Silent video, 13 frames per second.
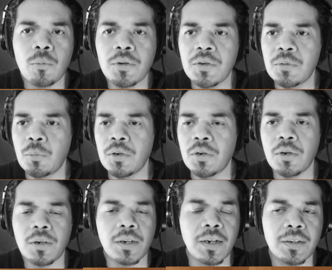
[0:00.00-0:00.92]
which is what you're
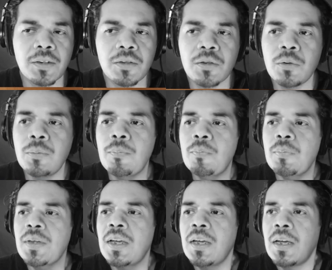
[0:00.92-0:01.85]
connected to.
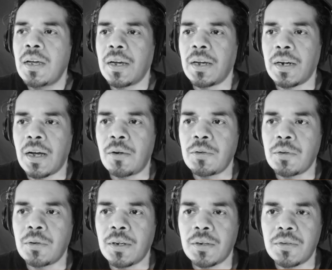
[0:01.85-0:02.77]
And now
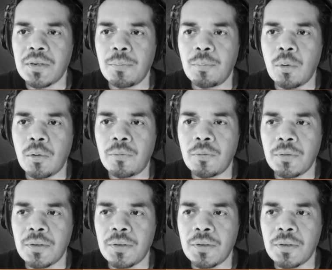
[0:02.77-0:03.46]
you're going to see both of